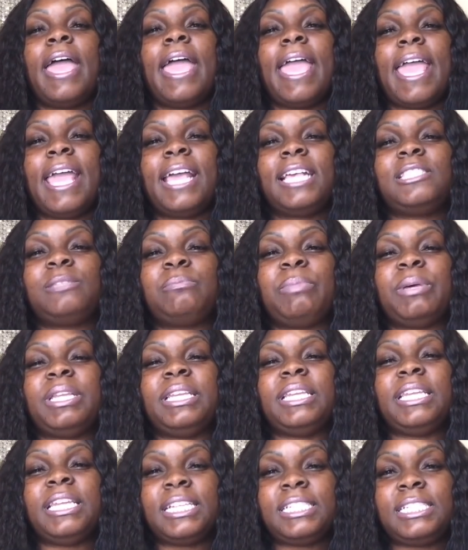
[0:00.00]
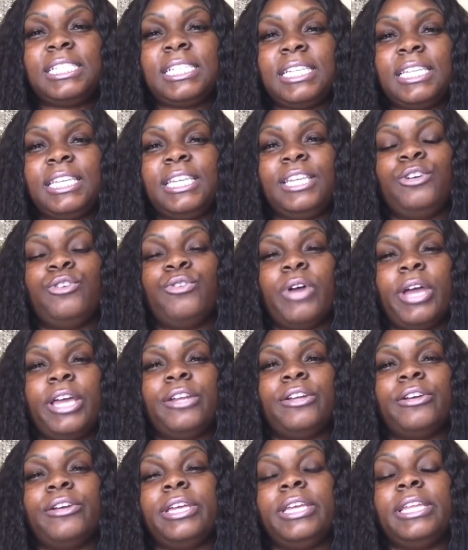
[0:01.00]
exponentially
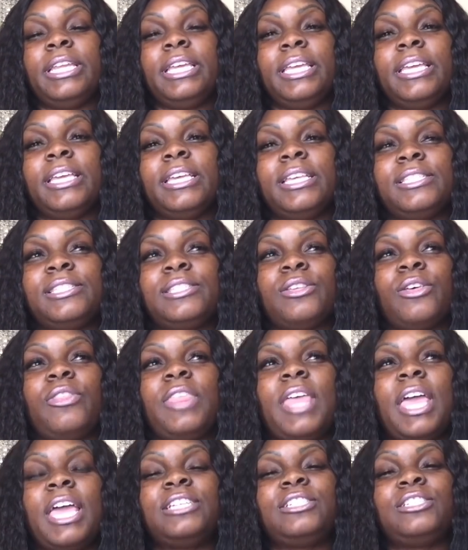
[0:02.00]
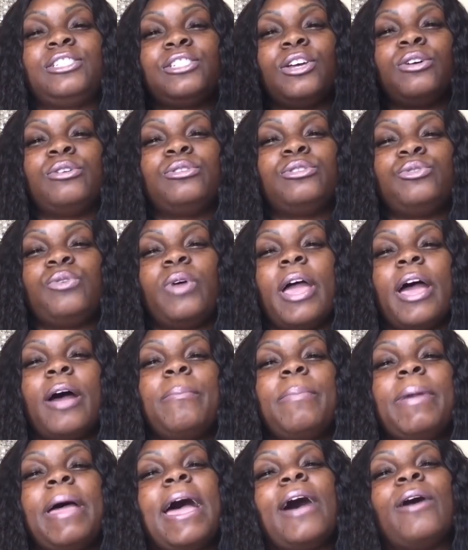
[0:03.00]
greater it is. So that shows you how
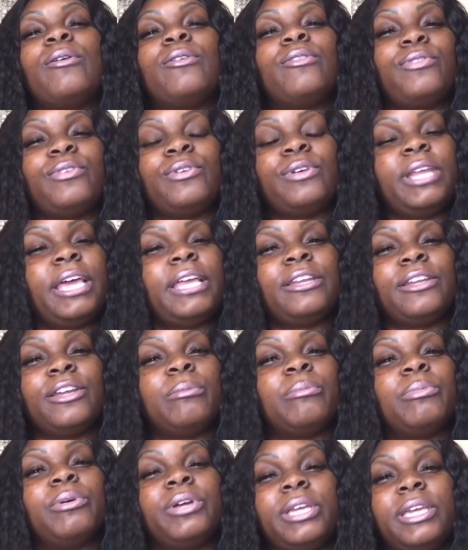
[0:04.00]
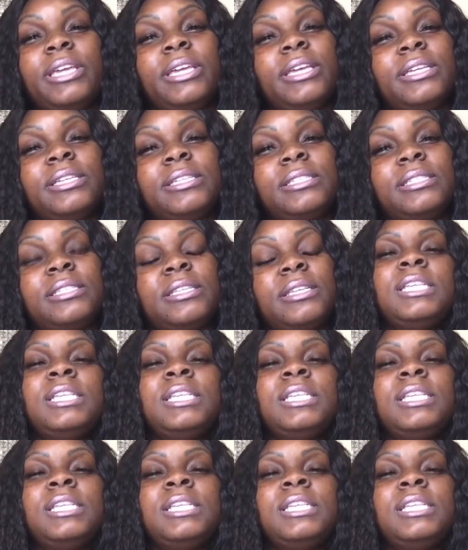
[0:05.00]
powerful that number is.